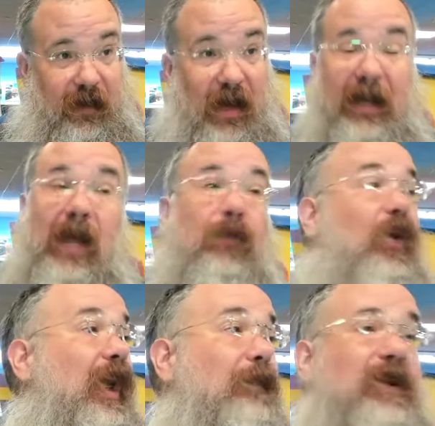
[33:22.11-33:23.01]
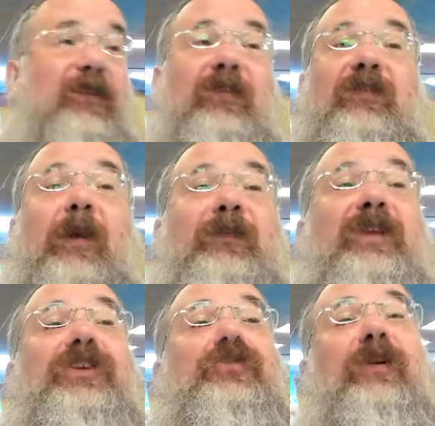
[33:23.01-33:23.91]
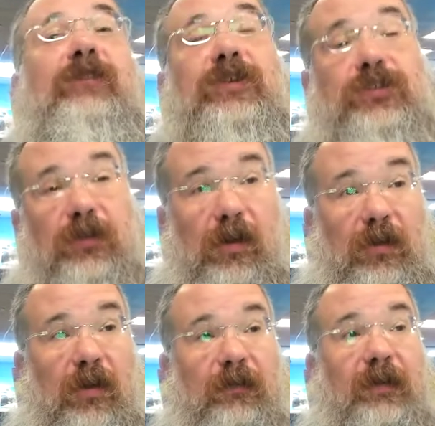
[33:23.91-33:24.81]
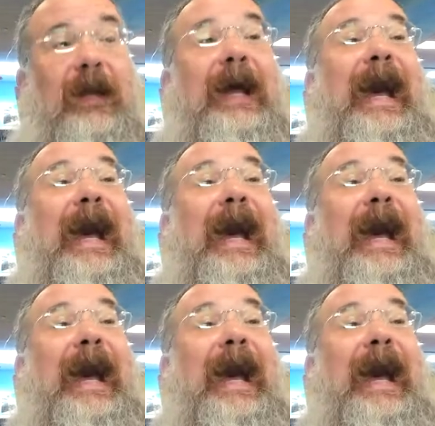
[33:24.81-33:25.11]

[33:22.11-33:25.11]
Again, why? Because it's something that you have control over.